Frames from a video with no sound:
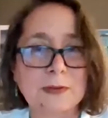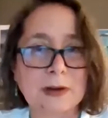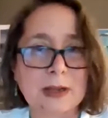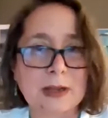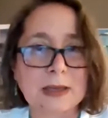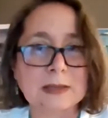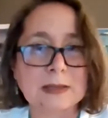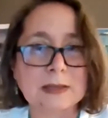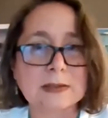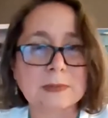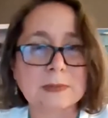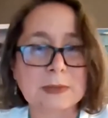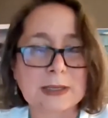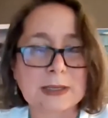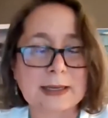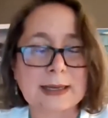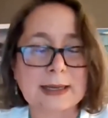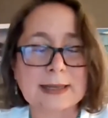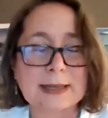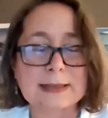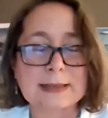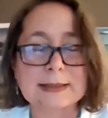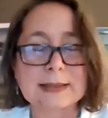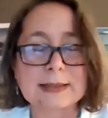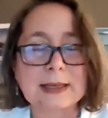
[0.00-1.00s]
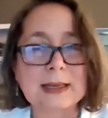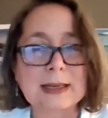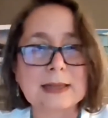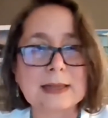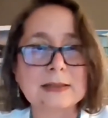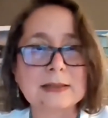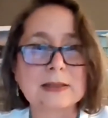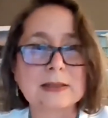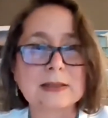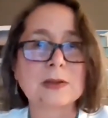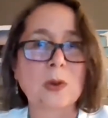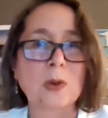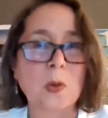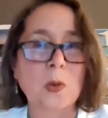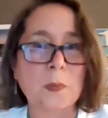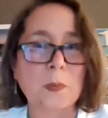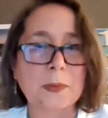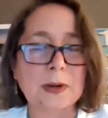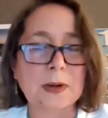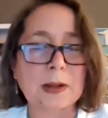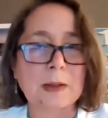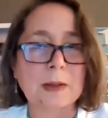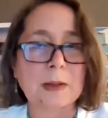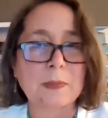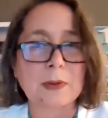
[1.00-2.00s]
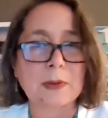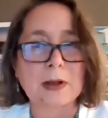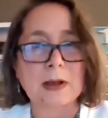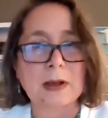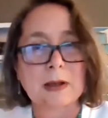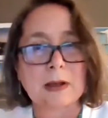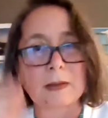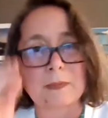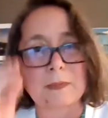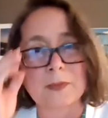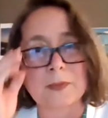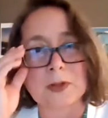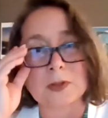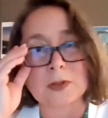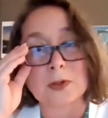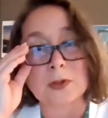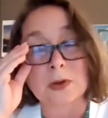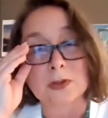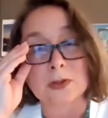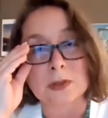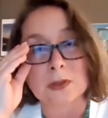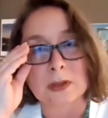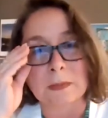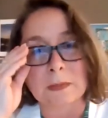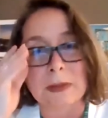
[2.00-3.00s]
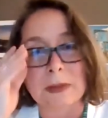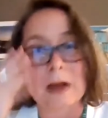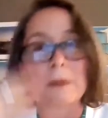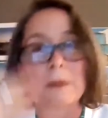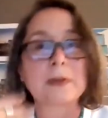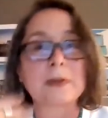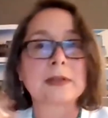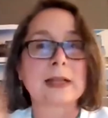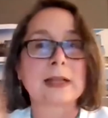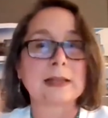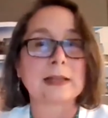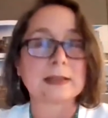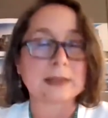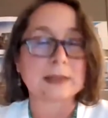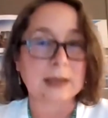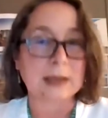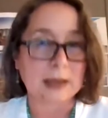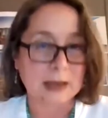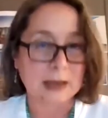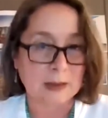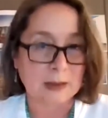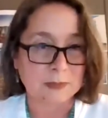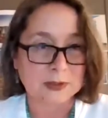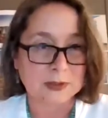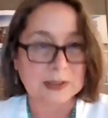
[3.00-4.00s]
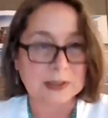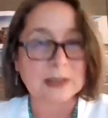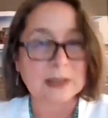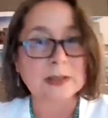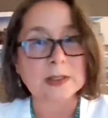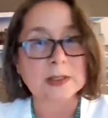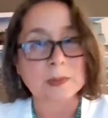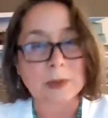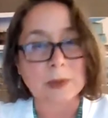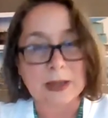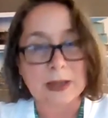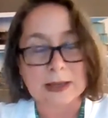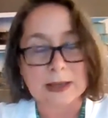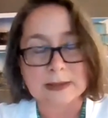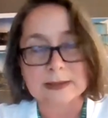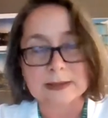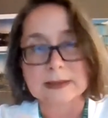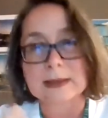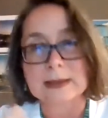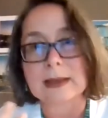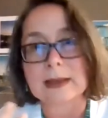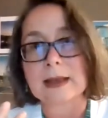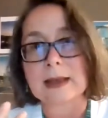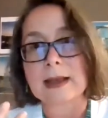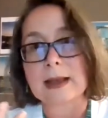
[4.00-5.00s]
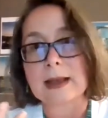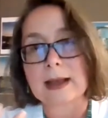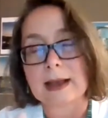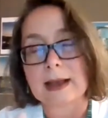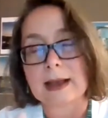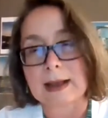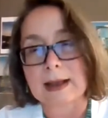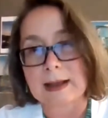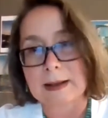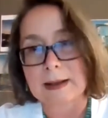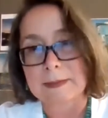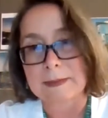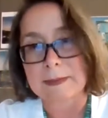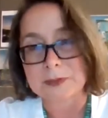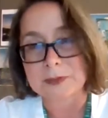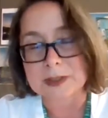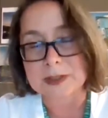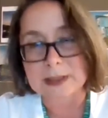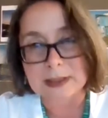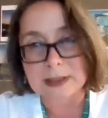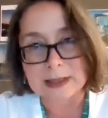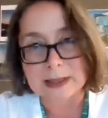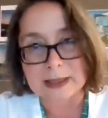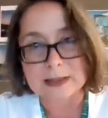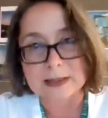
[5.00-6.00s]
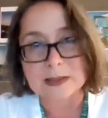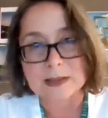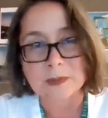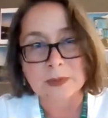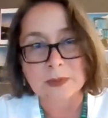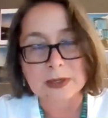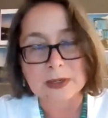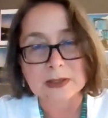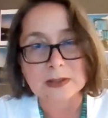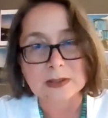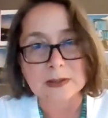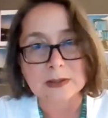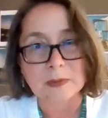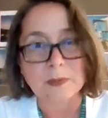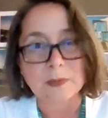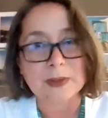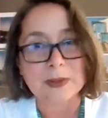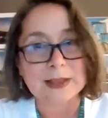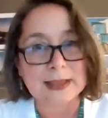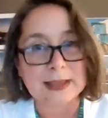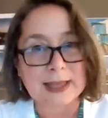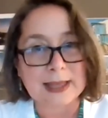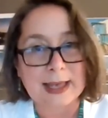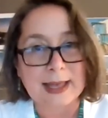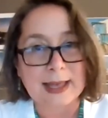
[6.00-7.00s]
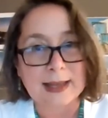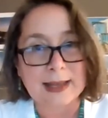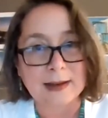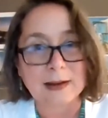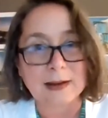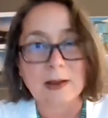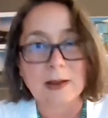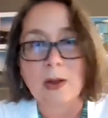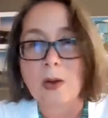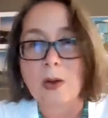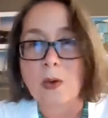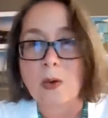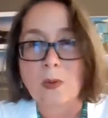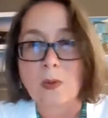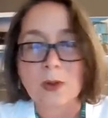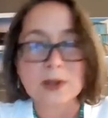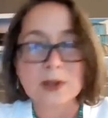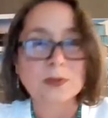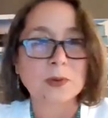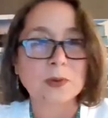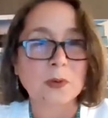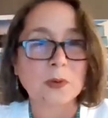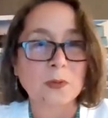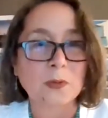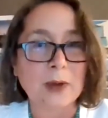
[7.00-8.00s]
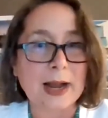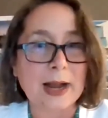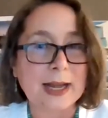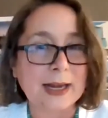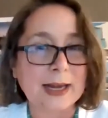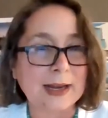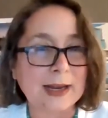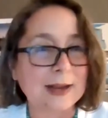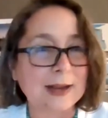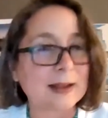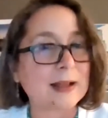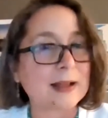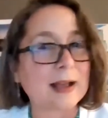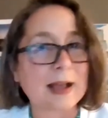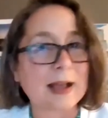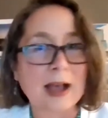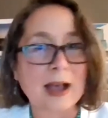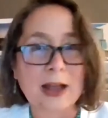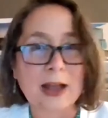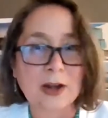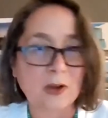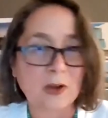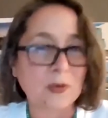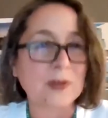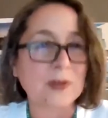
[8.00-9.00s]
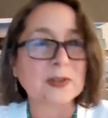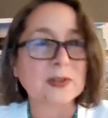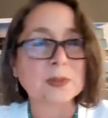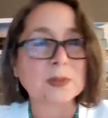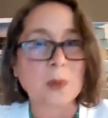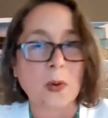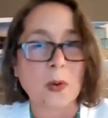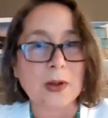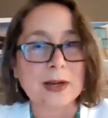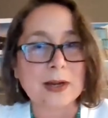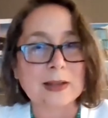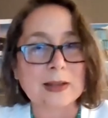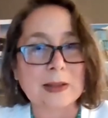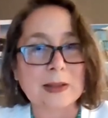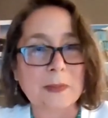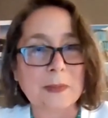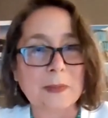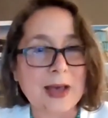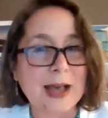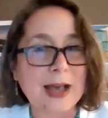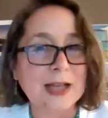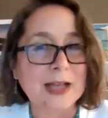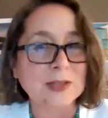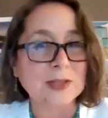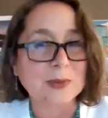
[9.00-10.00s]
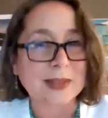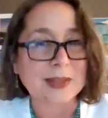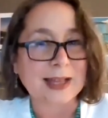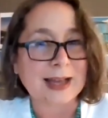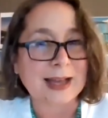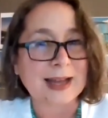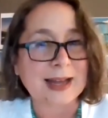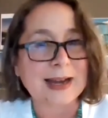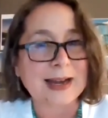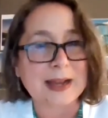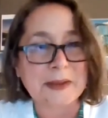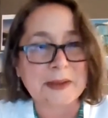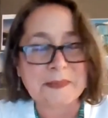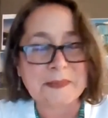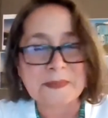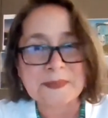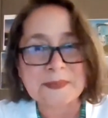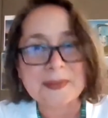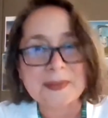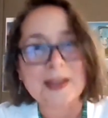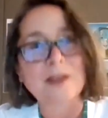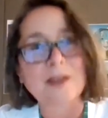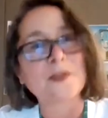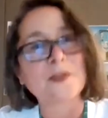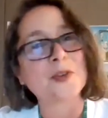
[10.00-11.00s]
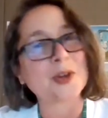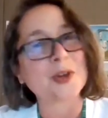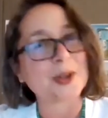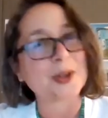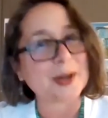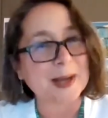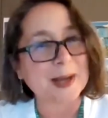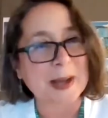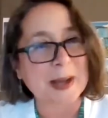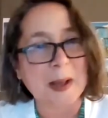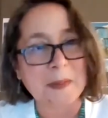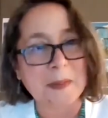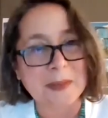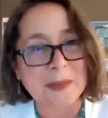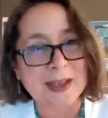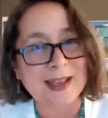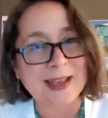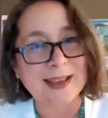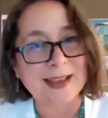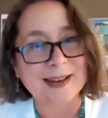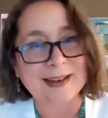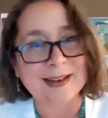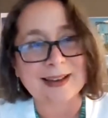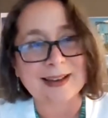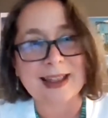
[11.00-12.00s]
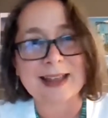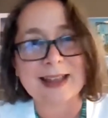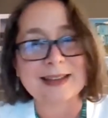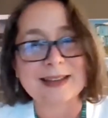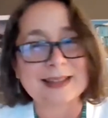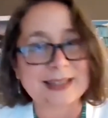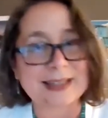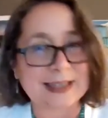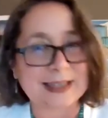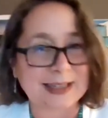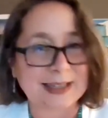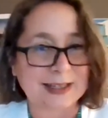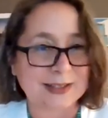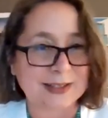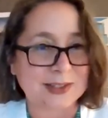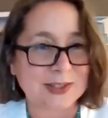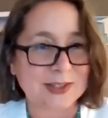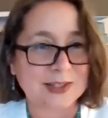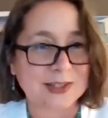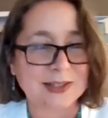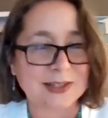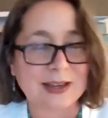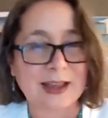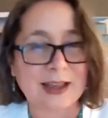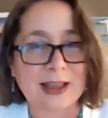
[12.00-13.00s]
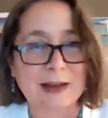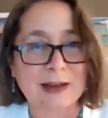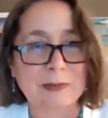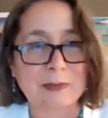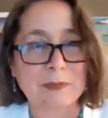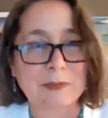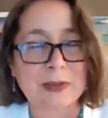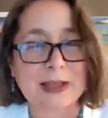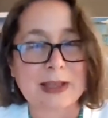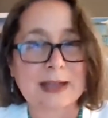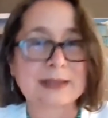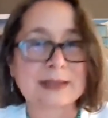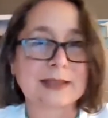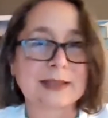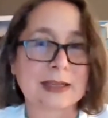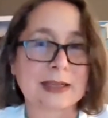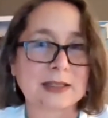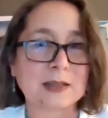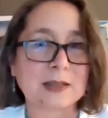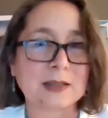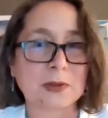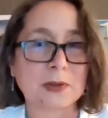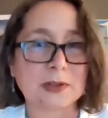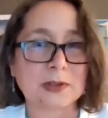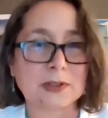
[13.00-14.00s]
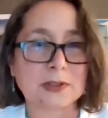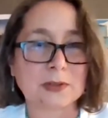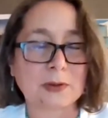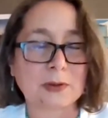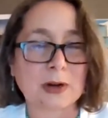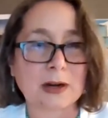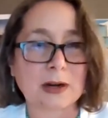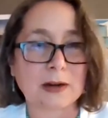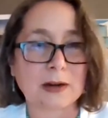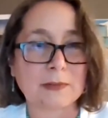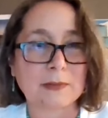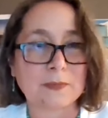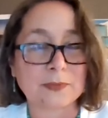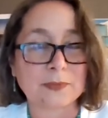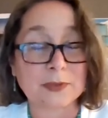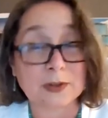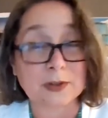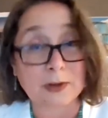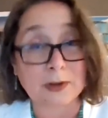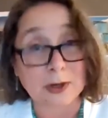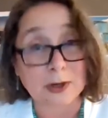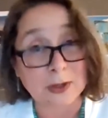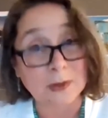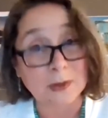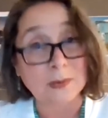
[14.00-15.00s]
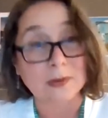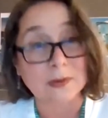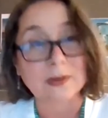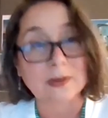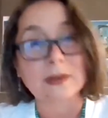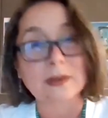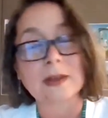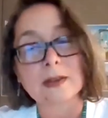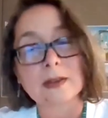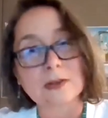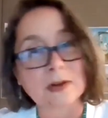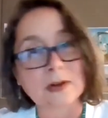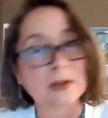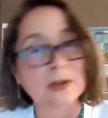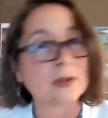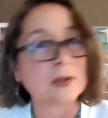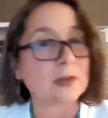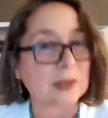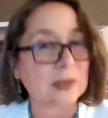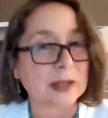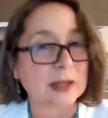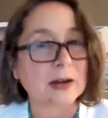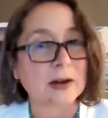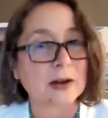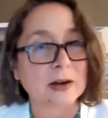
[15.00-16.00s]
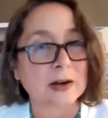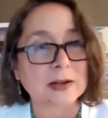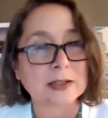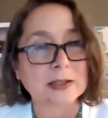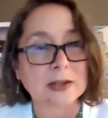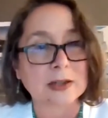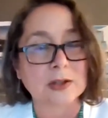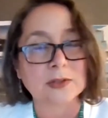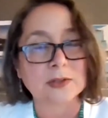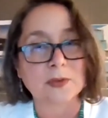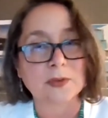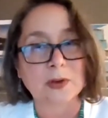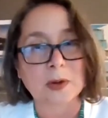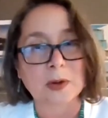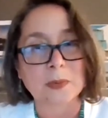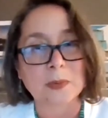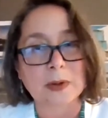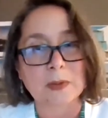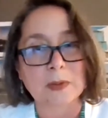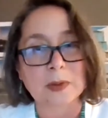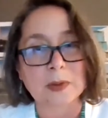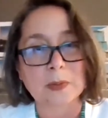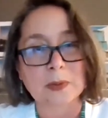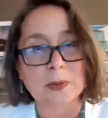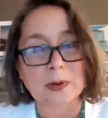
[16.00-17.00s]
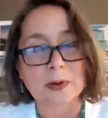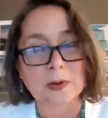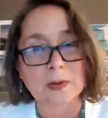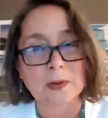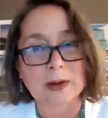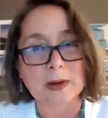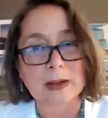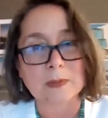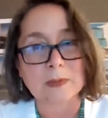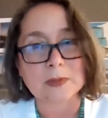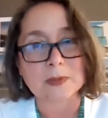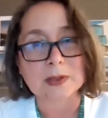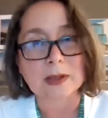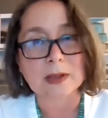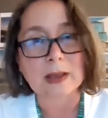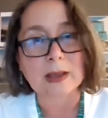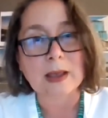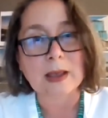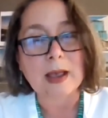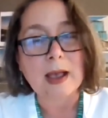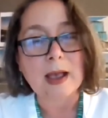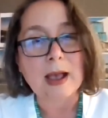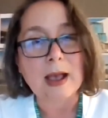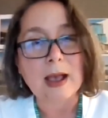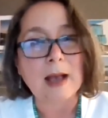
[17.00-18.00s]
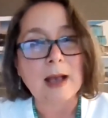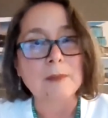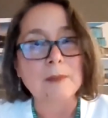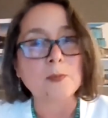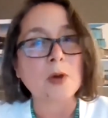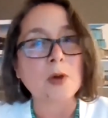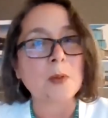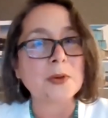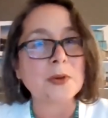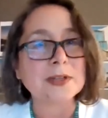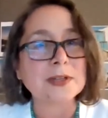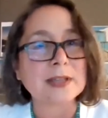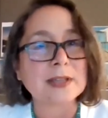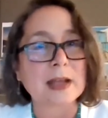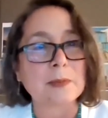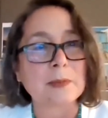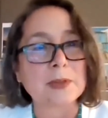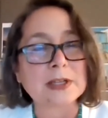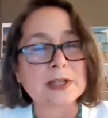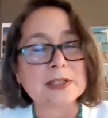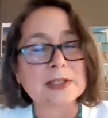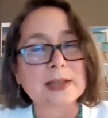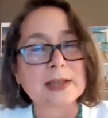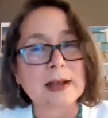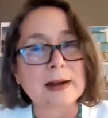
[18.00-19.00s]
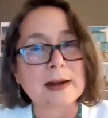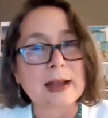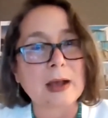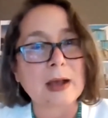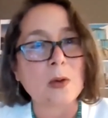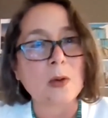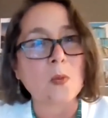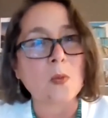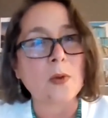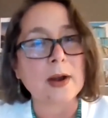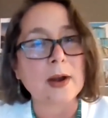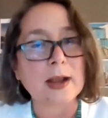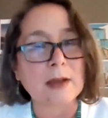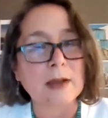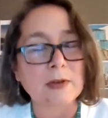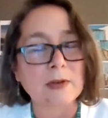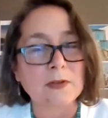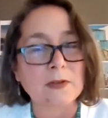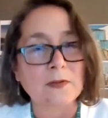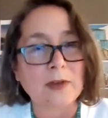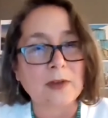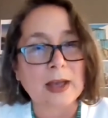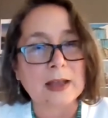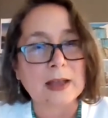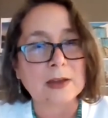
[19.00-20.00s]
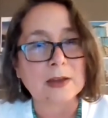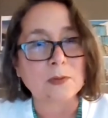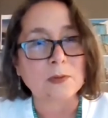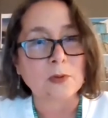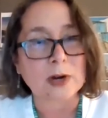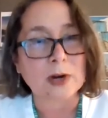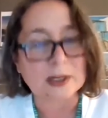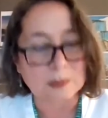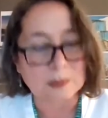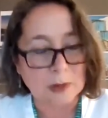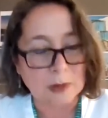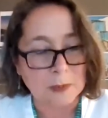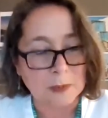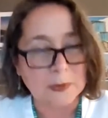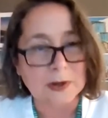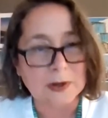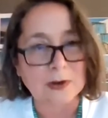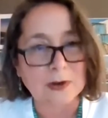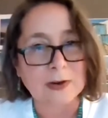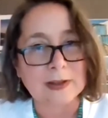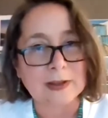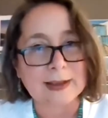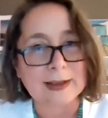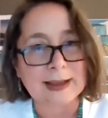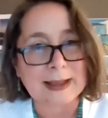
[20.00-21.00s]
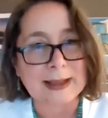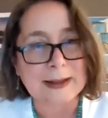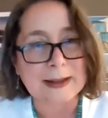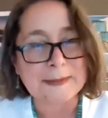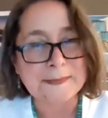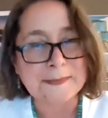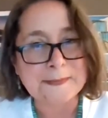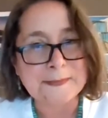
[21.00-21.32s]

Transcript: us because just to open up the door to the public, at least they can come see the space, see the exhibition. But then once we're ready, I know we have spoken in the past with Anna for you to come in and teach and be accessible to our youth and our adults for our public programs. One more time, big shout out. Where can we find you? Where's Milpa Grill again?